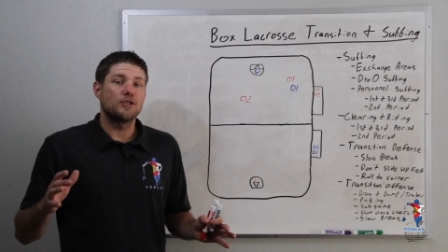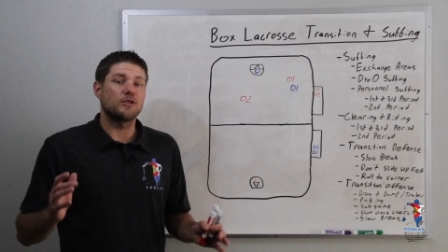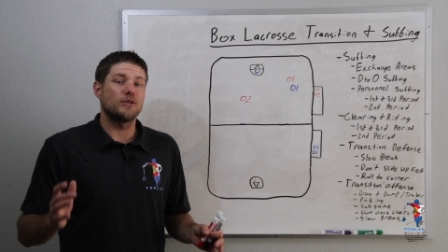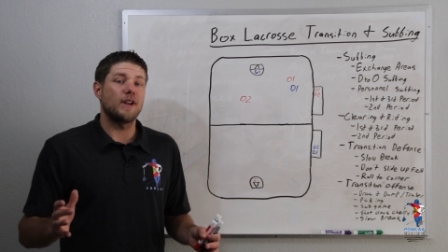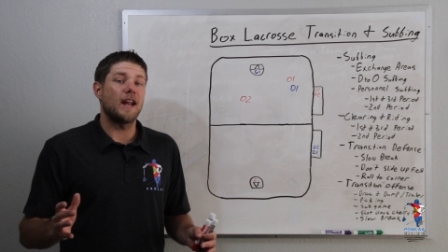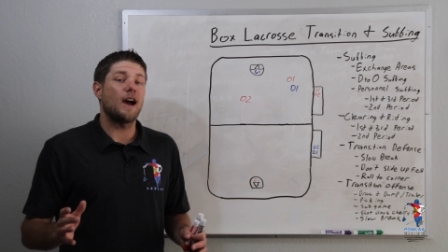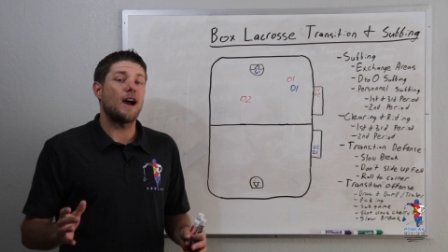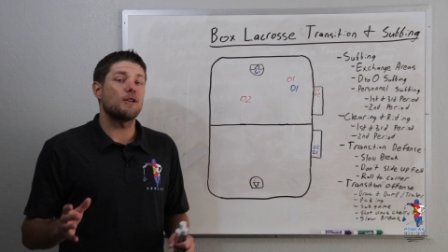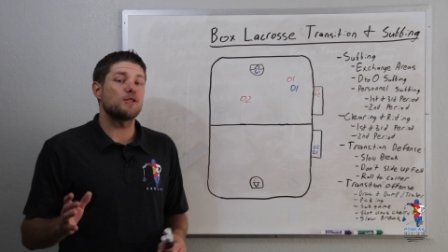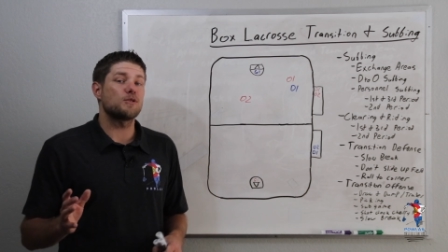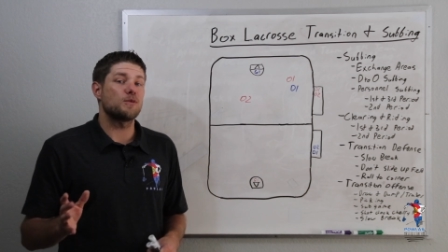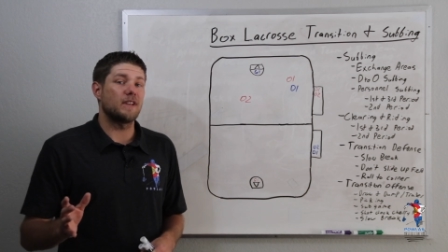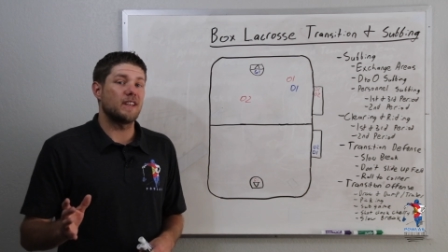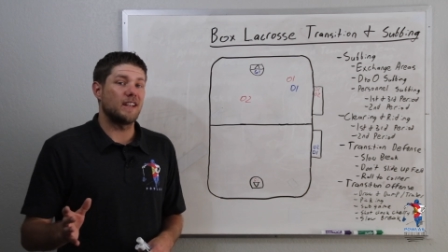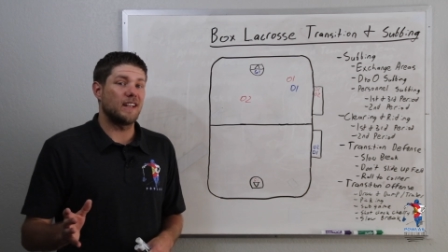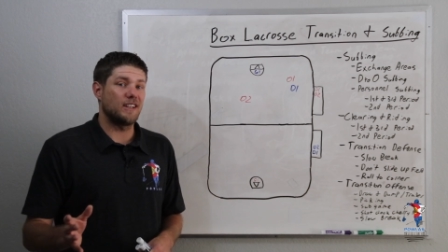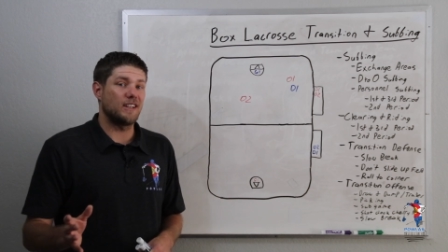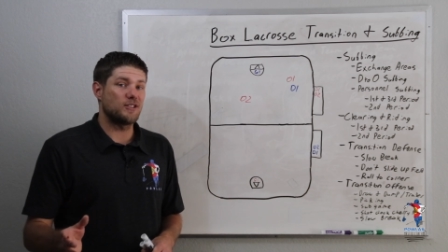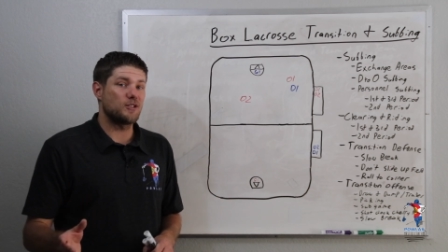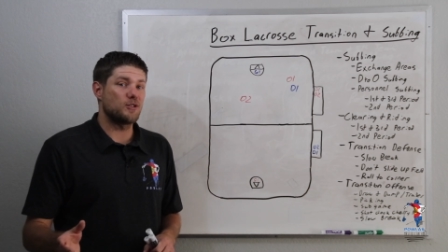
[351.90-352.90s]
So now, as we
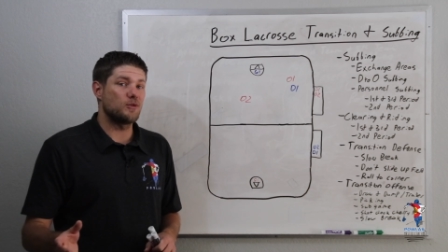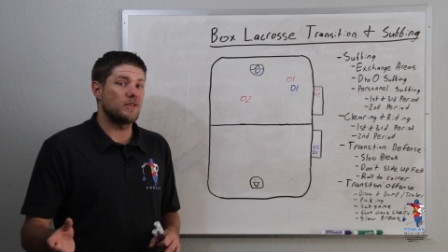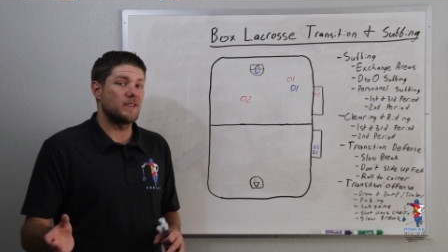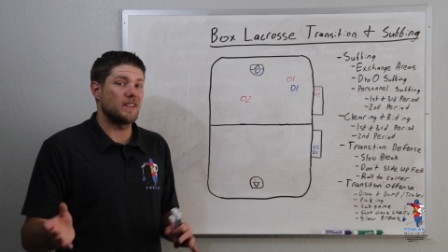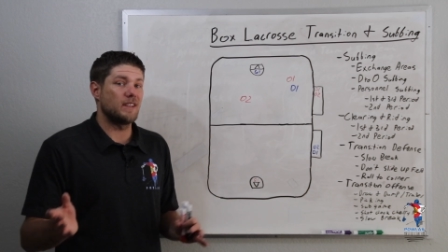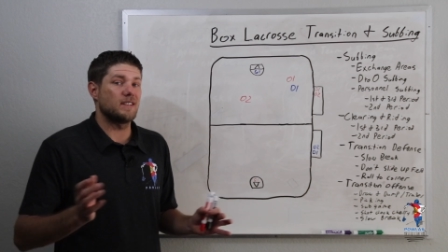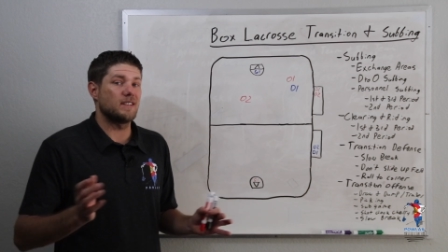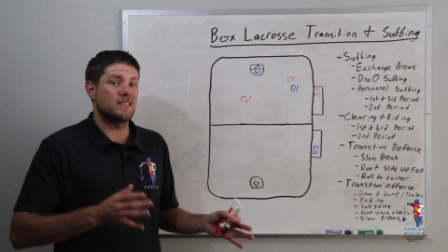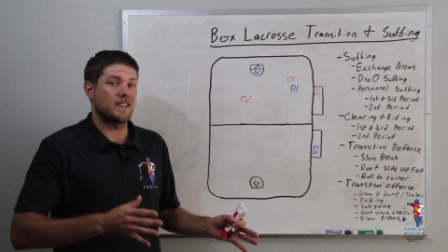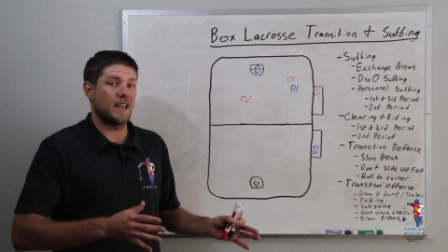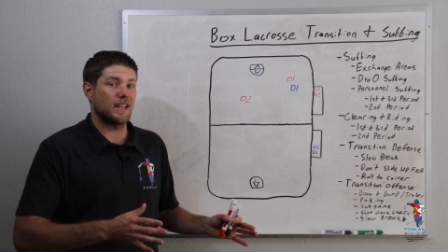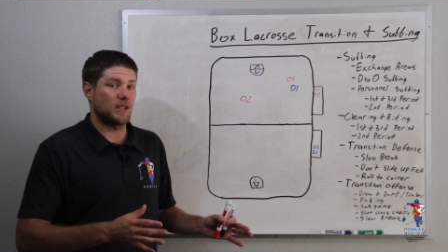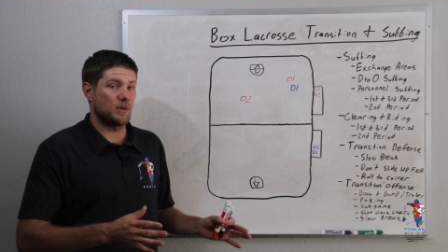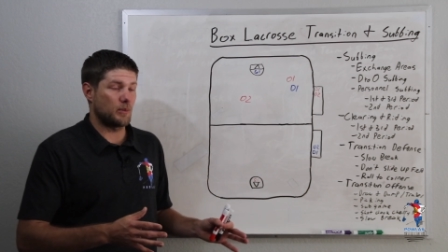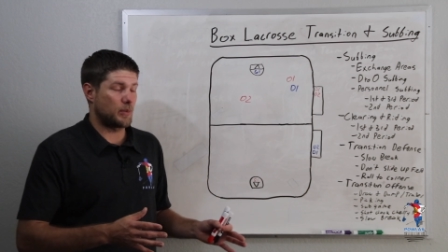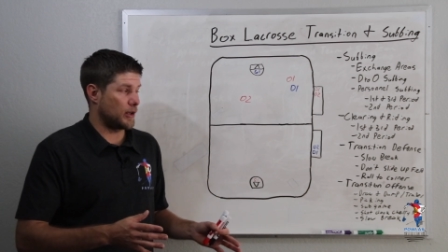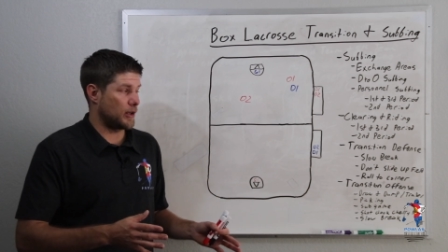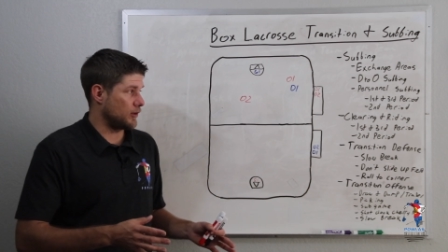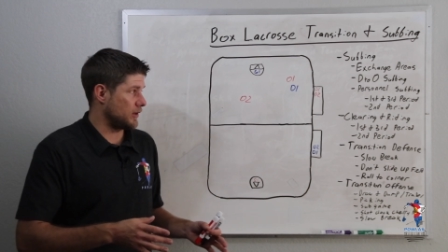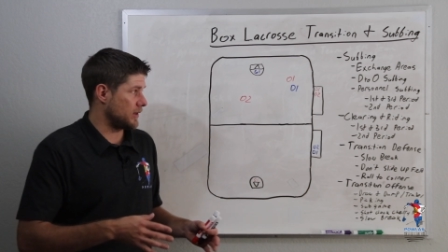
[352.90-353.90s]
get into the
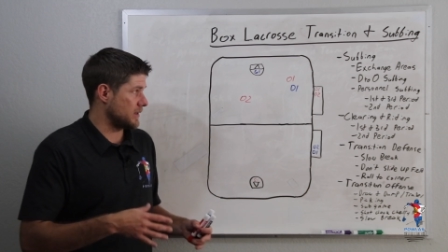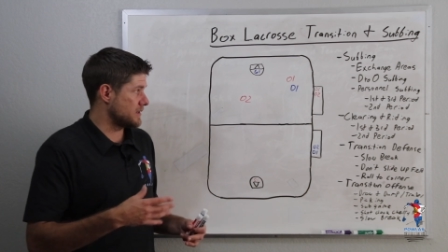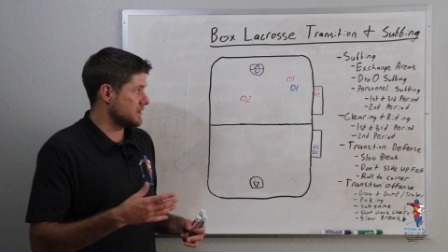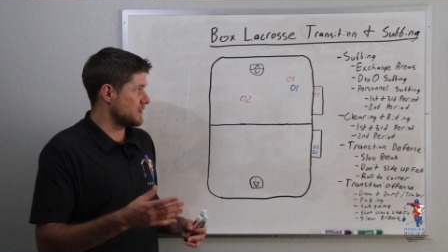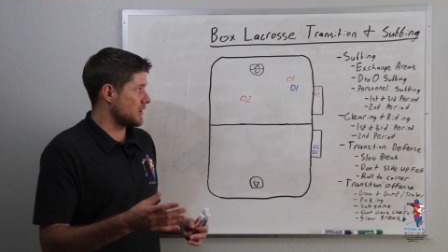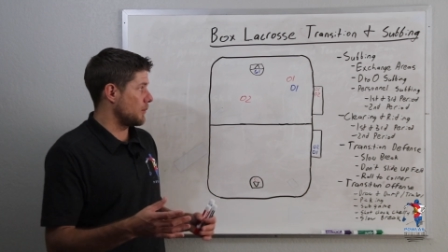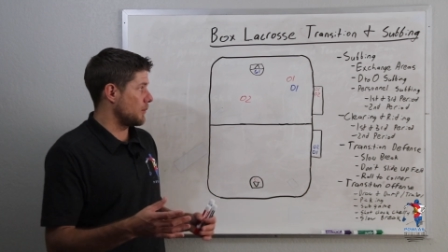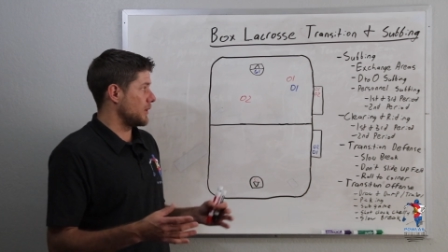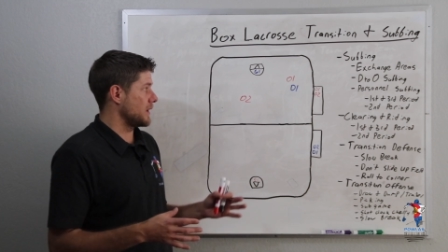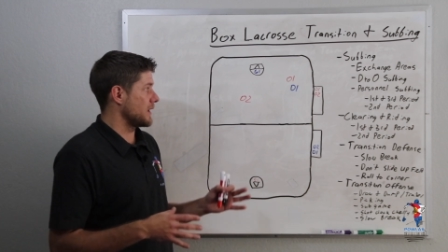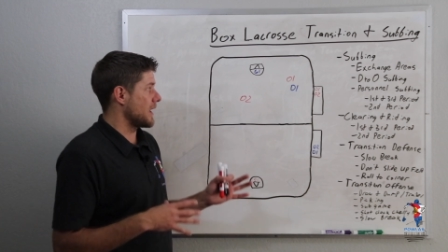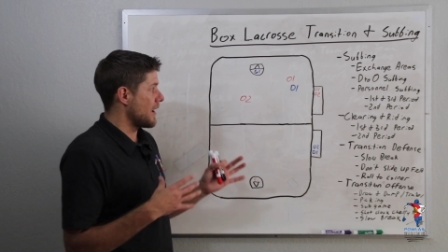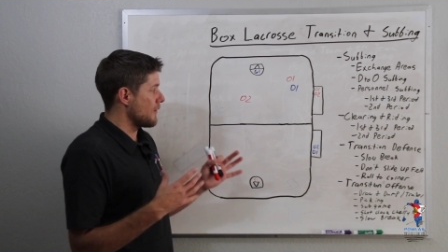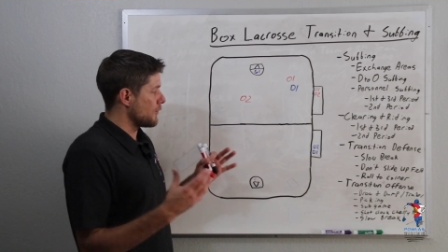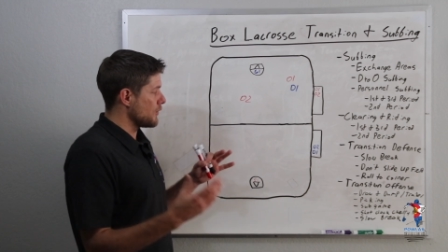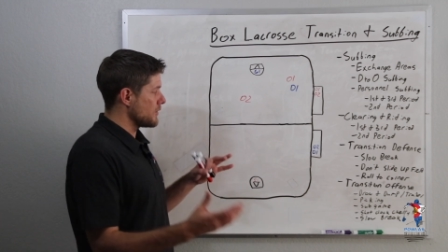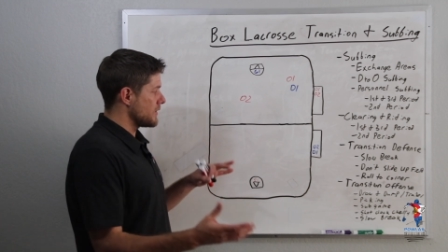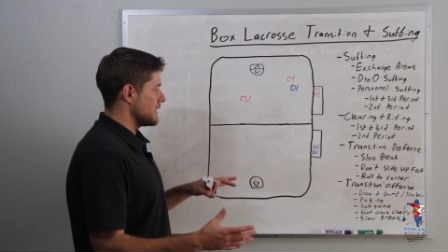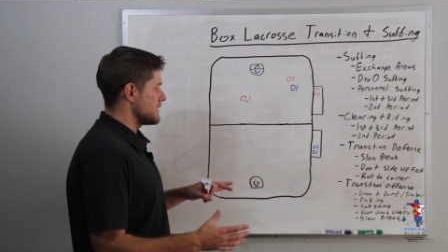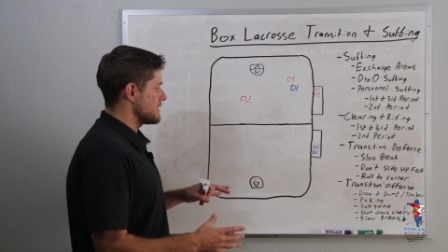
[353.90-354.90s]
second period subbing,
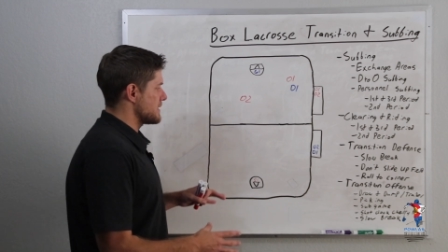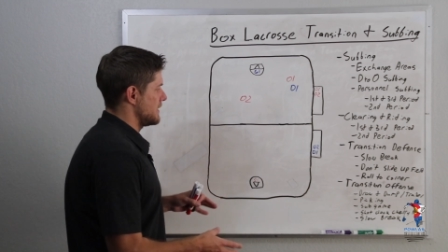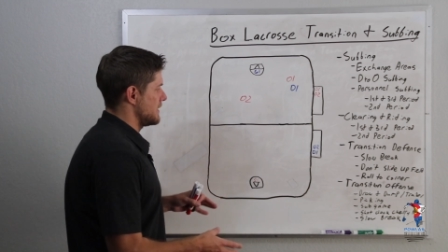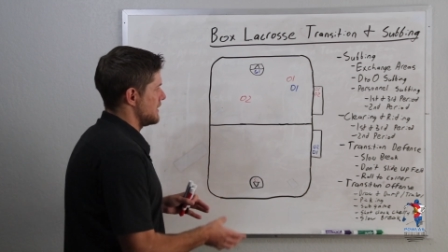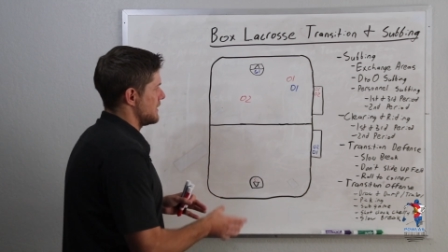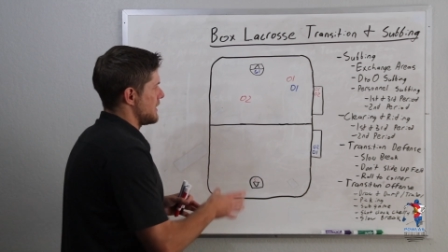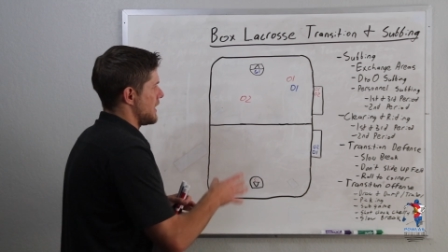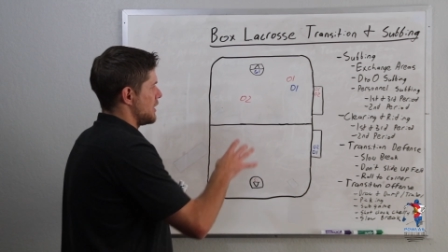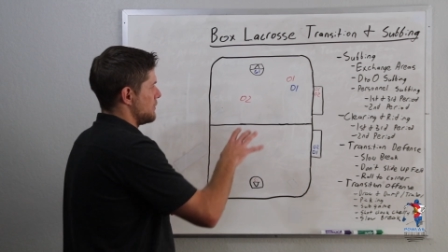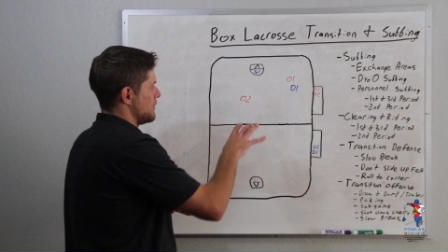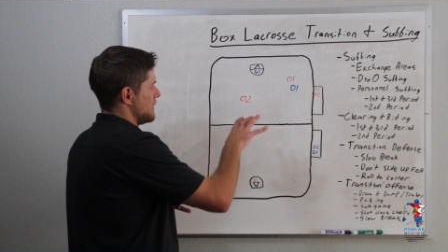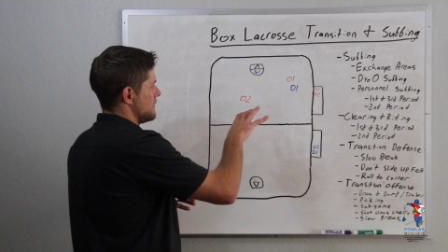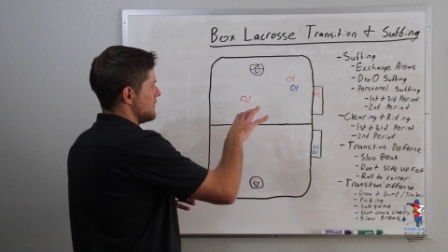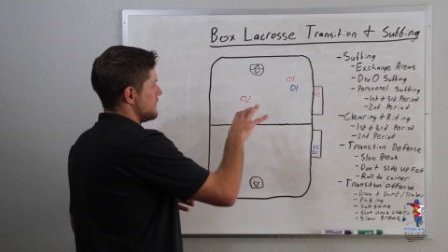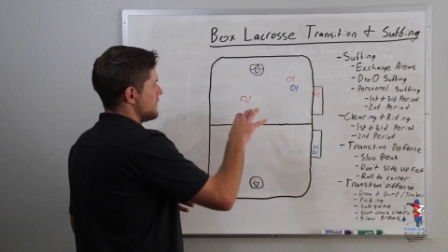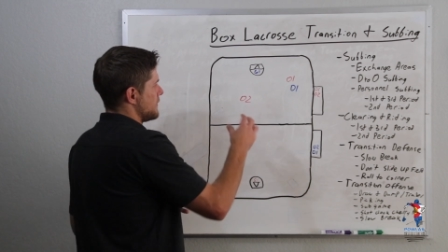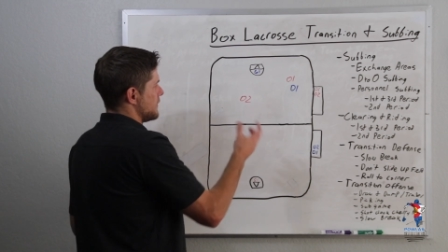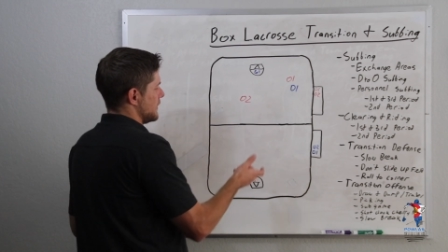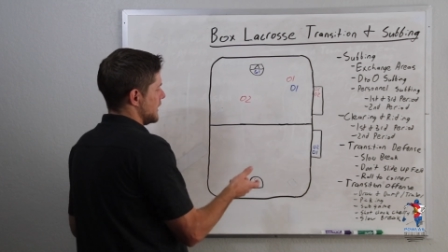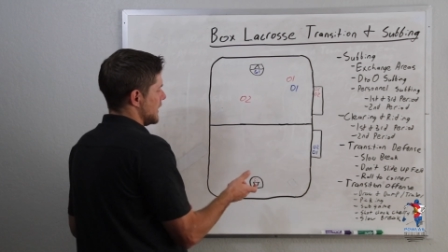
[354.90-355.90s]
everything's going to kind of be
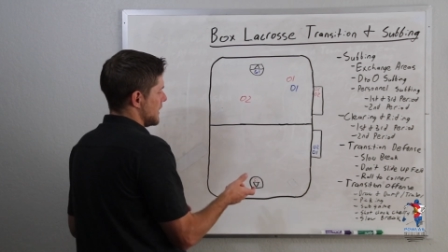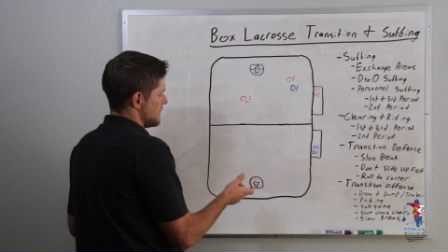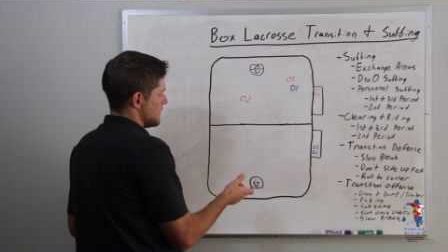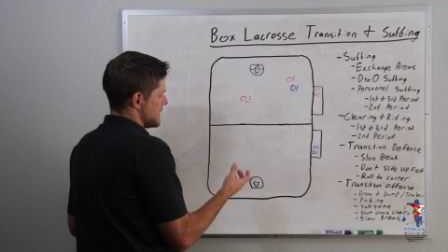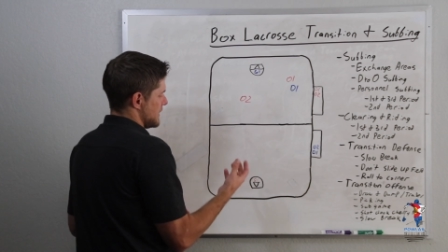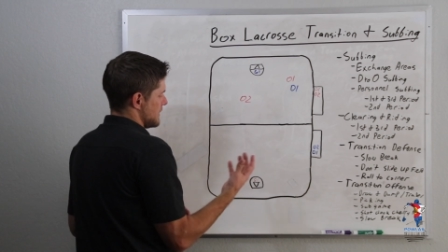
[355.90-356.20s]
flipped.